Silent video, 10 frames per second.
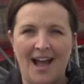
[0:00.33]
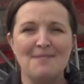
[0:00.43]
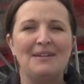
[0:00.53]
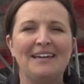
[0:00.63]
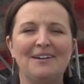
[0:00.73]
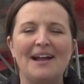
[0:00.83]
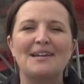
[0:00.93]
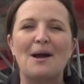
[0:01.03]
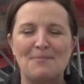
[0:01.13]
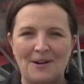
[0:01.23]
I'm here
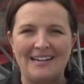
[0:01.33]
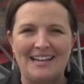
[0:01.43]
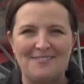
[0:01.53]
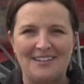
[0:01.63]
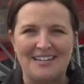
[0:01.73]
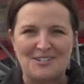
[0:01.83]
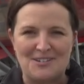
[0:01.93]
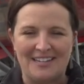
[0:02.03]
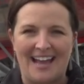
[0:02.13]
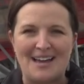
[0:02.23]
at Upright
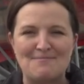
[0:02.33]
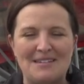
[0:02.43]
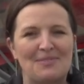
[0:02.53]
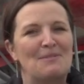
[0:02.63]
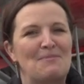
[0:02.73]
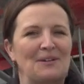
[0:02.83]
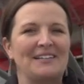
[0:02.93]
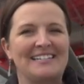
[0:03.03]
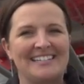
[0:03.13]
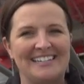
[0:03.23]
Aviation Academy at the
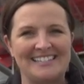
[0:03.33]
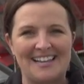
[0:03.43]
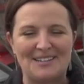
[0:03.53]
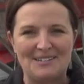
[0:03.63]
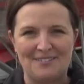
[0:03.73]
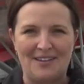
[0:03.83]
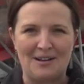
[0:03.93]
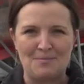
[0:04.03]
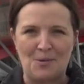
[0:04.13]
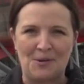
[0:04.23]
Burlington Executive
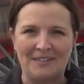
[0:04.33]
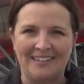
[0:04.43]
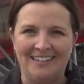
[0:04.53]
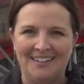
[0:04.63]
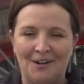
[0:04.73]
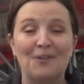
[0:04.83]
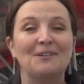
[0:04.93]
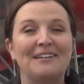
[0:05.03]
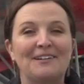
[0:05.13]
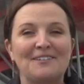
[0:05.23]
Airport.
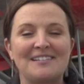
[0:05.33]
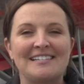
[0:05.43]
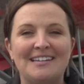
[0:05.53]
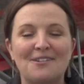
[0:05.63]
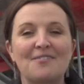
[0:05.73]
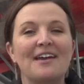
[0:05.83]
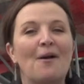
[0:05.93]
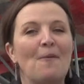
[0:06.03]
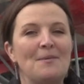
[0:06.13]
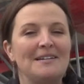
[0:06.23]
Earlier this year, they
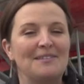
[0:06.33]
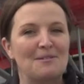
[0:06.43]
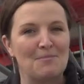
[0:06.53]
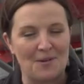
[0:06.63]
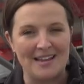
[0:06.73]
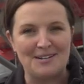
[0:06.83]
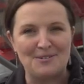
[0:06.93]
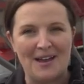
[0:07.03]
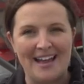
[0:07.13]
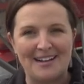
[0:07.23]
opened their brand
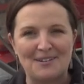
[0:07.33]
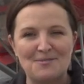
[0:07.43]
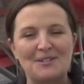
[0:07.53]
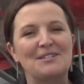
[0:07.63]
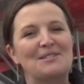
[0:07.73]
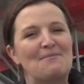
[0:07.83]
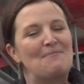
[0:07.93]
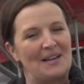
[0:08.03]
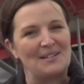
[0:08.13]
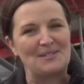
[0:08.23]
new hangar, which is the
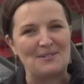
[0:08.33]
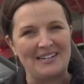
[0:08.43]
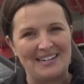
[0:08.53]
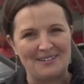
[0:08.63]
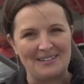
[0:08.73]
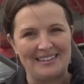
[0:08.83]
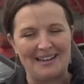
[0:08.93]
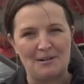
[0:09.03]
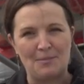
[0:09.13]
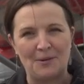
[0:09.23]
biggest one here at the
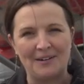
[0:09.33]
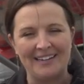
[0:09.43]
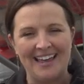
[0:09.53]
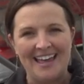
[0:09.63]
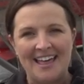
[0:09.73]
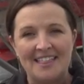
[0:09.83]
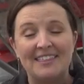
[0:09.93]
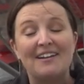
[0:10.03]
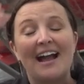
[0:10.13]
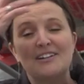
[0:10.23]
airport.
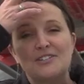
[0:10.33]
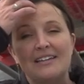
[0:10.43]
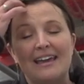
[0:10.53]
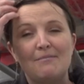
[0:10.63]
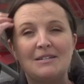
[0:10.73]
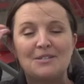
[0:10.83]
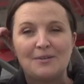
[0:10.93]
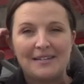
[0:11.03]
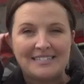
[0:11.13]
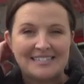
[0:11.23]
They actually came into
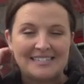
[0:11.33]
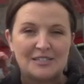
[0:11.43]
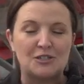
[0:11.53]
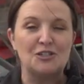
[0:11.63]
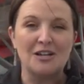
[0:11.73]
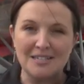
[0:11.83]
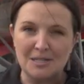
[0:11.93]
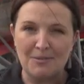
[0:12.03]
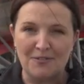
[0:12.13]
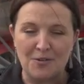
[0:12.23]
existence
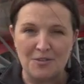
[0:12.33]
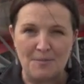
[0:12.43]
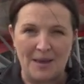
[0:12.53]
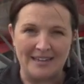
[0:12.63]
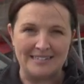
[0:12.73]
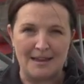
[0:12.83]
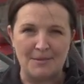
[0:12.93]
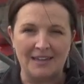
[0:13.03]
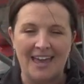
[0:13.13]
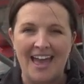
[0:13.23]
just before the
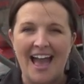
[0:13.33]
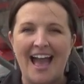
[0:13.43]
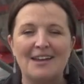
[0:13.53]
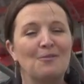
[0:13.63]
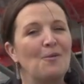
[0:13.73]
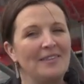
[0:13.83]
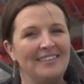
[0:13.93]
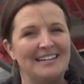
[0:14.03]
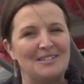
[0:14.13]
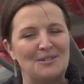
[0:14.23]
pandemic, and what
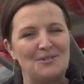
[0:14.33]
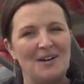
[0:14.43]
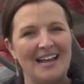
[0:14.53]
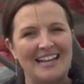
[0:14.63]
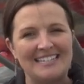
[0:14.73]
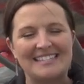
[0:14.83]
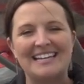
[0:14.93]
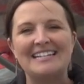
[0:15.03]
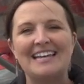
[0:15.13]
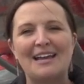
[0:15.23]
they do is
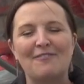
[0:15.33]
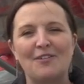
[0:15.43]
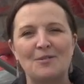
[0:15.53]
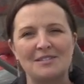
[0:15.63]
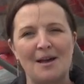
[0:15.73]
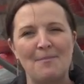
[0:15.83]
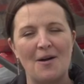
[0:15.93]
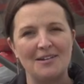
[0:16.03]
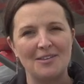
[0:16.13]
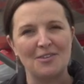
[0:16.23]
they take folks up
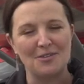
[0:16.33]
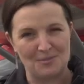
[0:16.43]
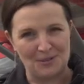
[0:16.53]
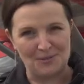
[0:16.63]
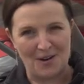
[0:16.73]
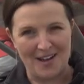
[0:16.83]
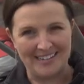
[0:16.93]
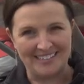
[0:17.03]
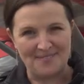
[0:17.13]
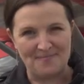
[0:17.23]
on a thrill ride.